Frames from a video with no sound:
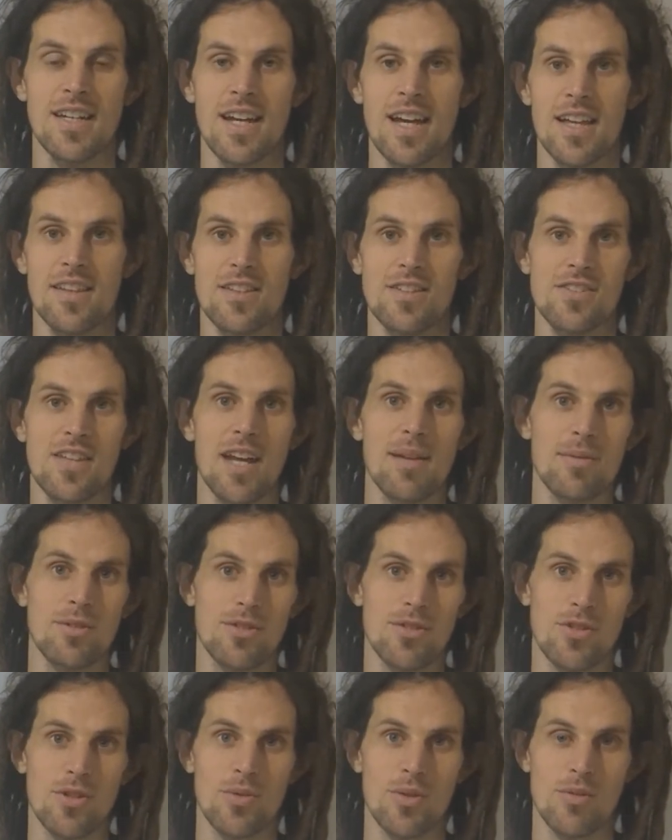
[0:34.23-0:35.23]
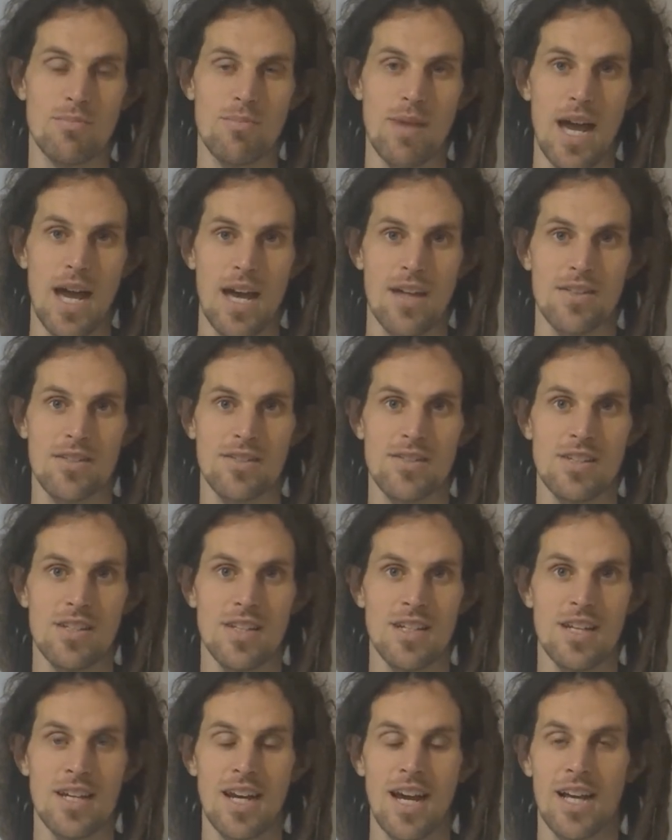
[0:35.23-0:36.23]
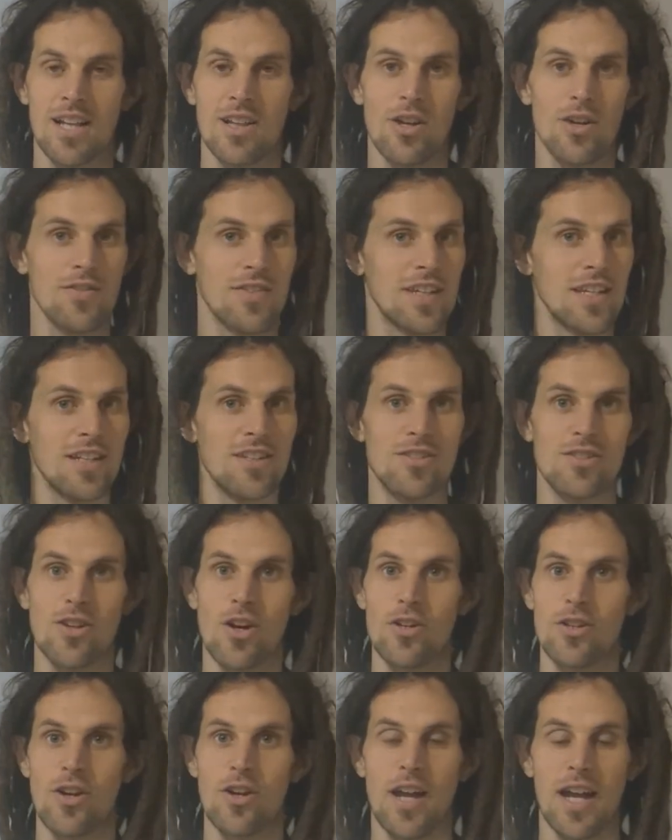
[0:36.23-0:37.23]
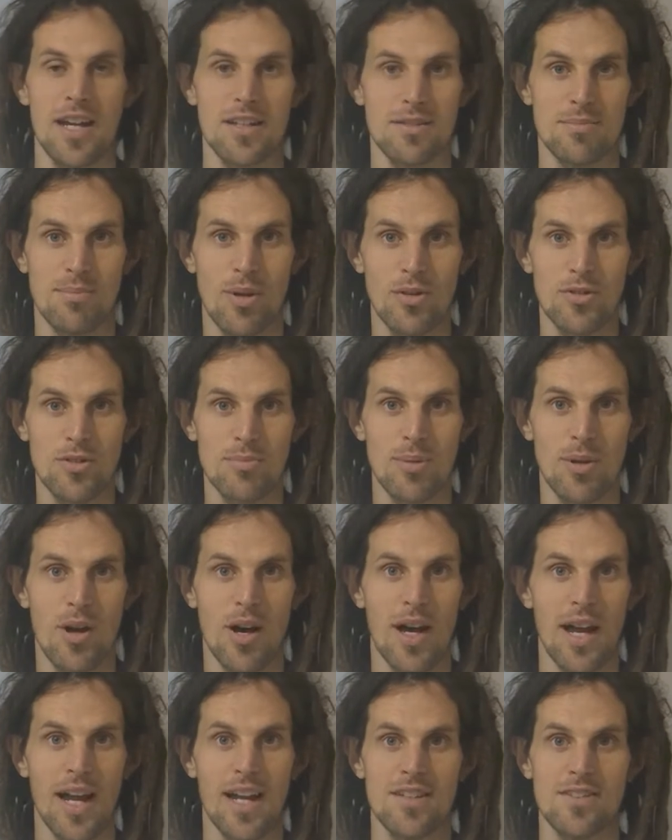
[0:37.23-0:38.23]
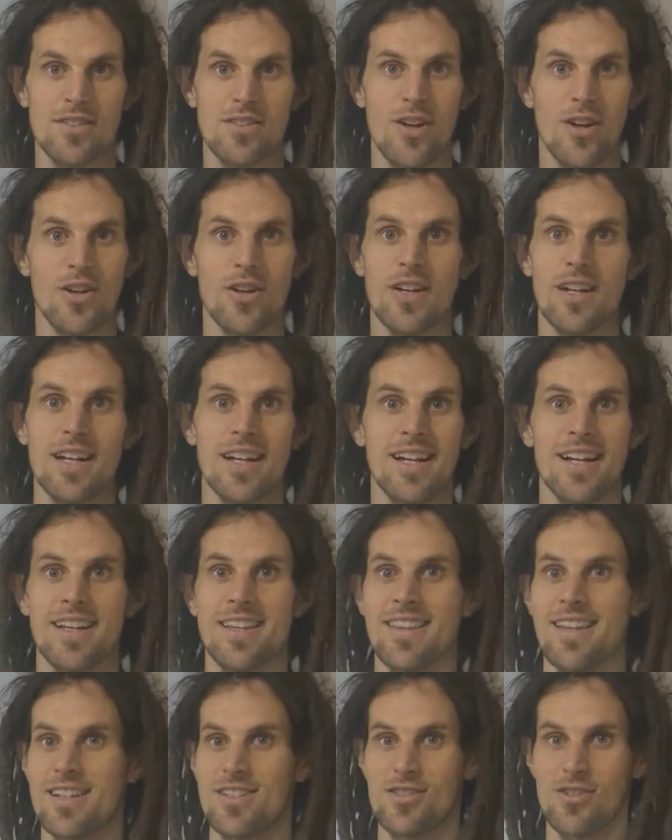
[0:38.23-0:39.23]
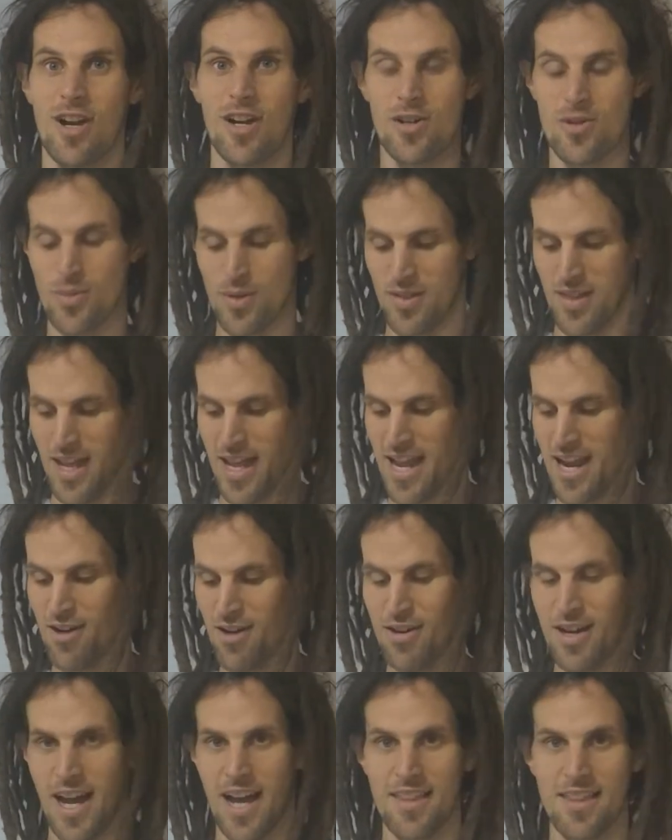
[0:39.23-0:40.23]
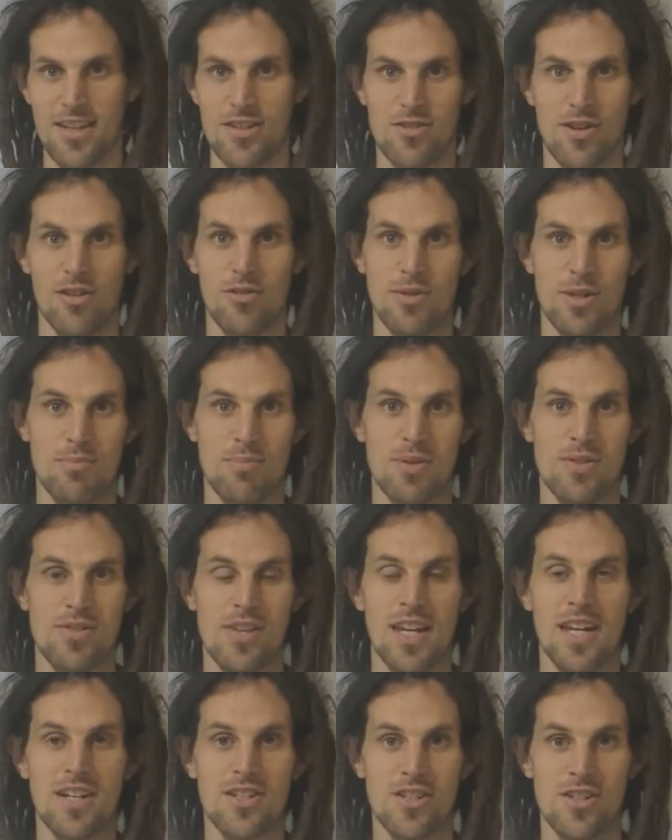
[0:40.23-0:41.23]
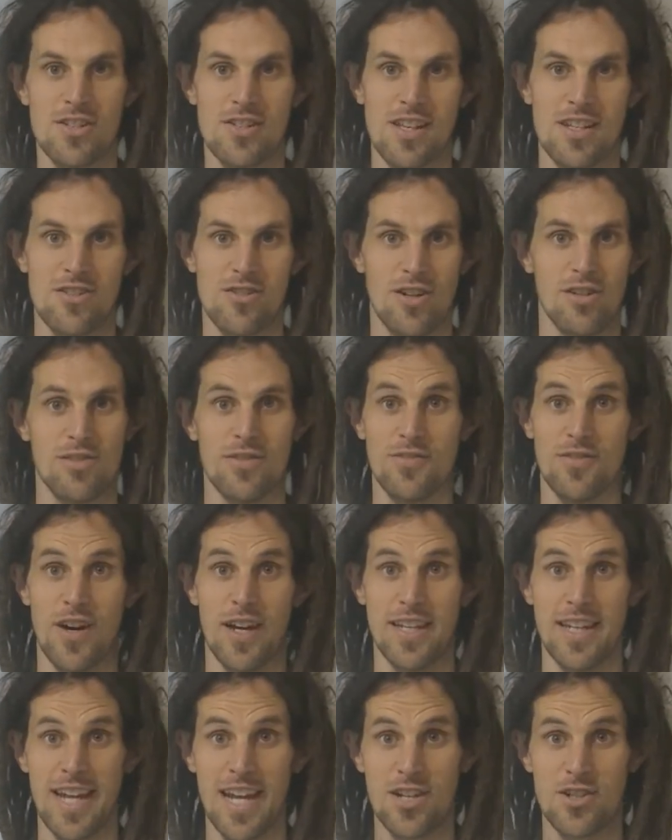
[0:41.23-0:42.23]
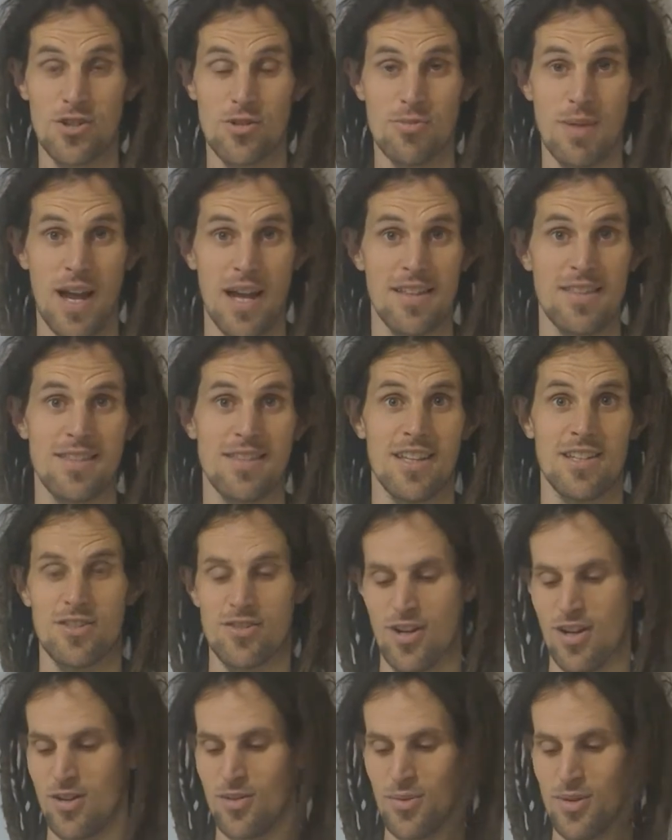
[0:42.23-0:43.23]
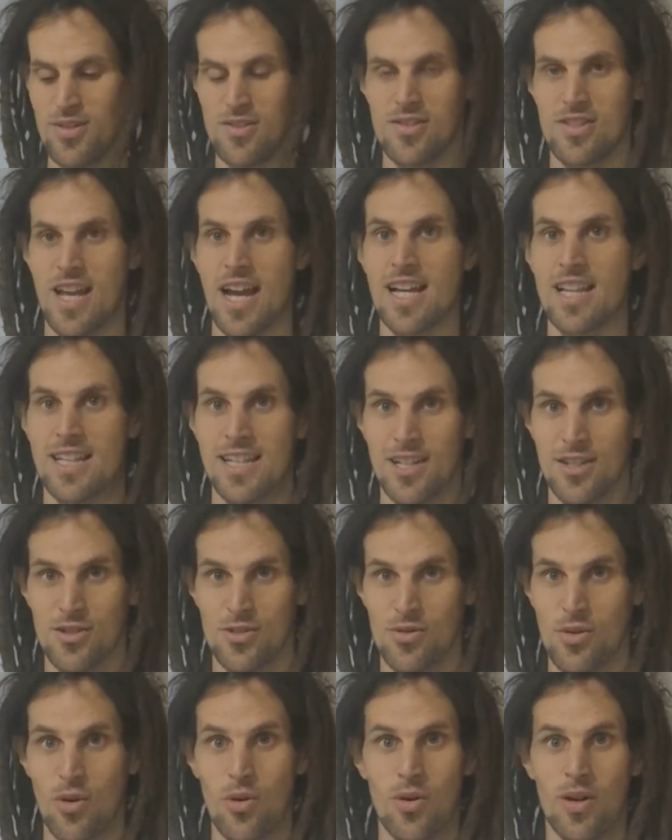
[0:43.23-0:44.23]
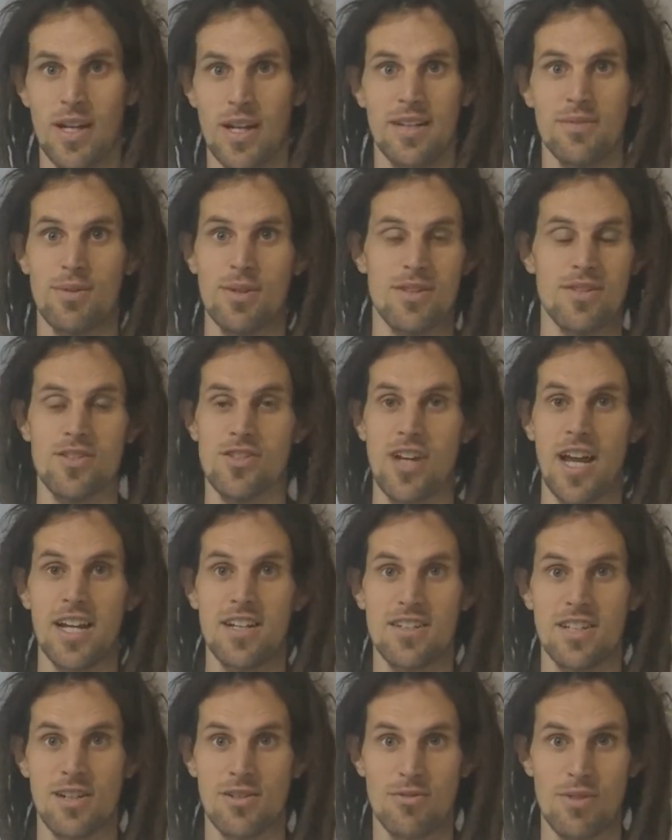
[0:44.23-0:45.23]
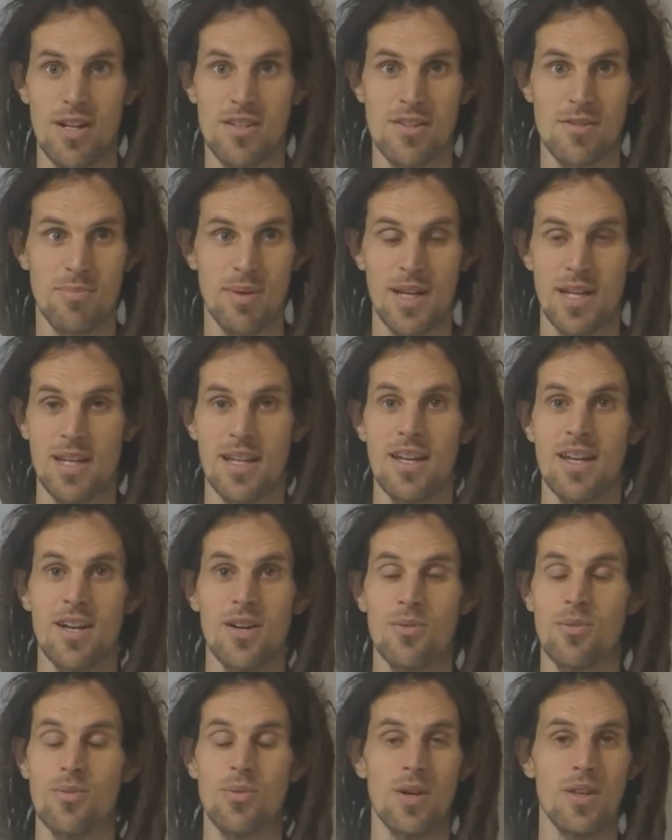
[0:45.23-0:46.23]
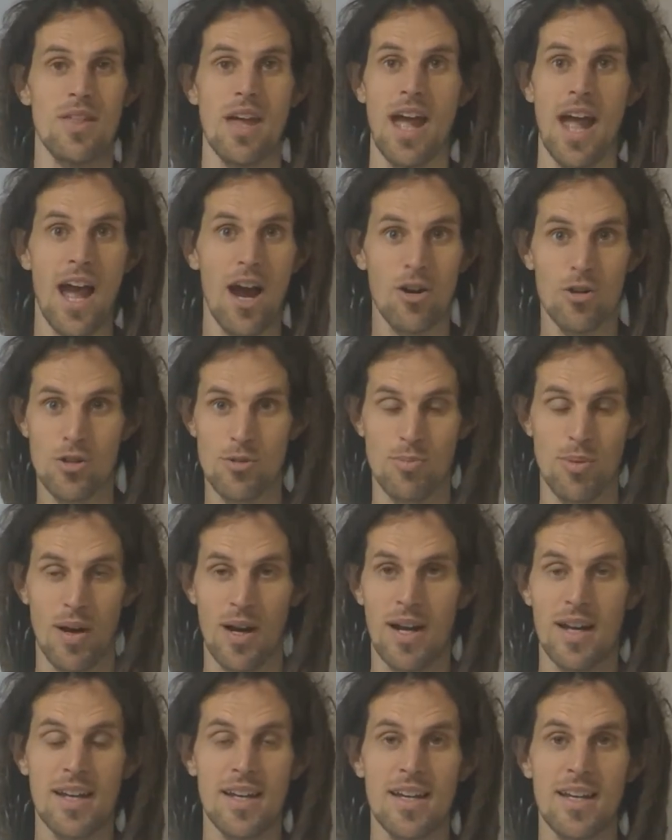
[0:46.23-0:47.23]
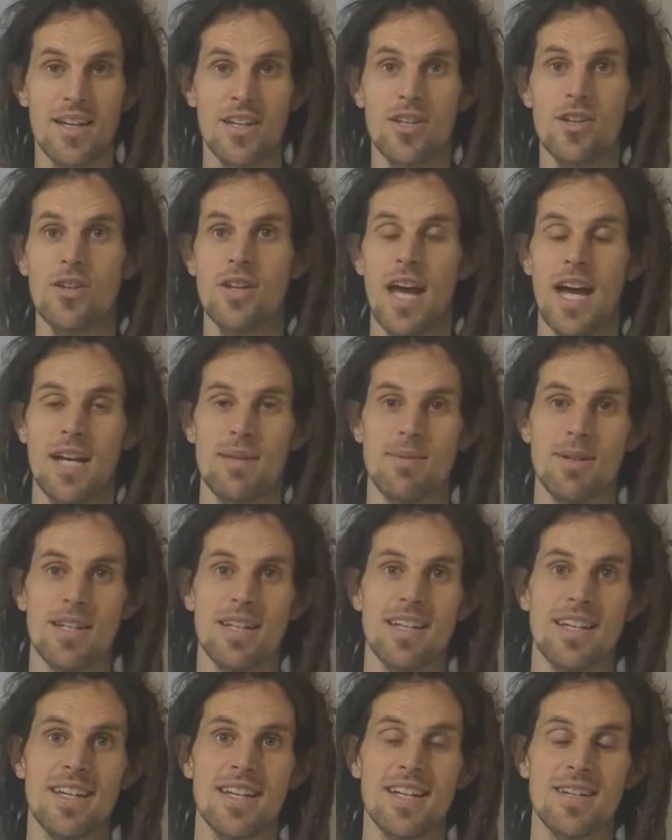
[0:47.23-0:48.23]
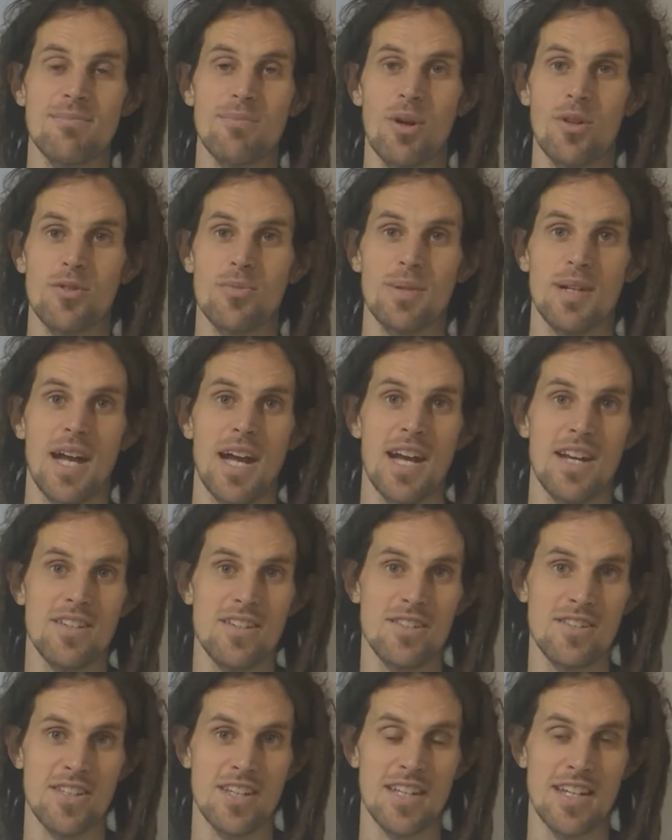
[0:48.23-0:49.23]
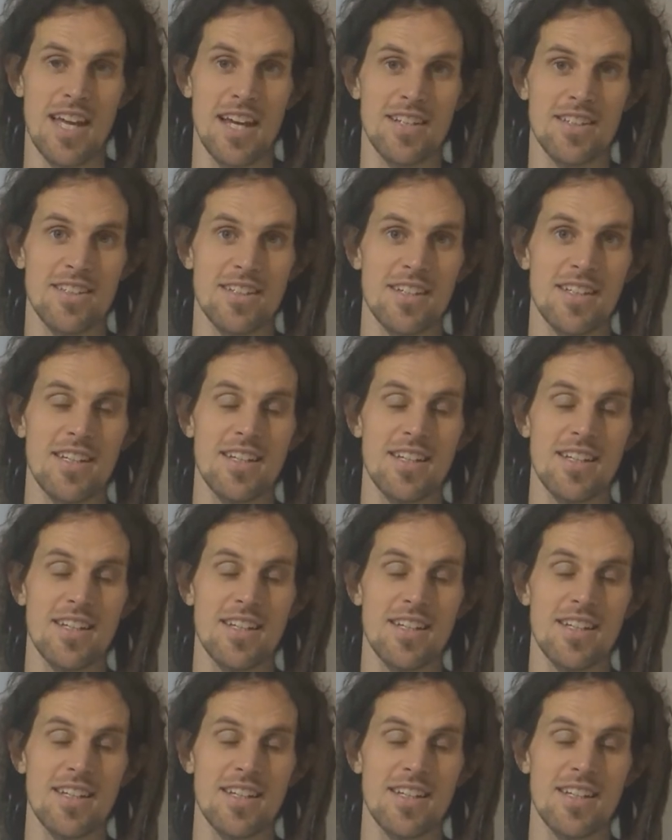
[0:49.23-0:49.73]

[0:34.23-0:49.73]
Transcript: And the same is true with maths. A lot of kids don't know how to multiply, and so they struggle with area, they struggle with percentages, they struggle with financial maths, they struggle with scaling a drawing, with changing a recipe, with algebra, you name it. Multiplication's connected.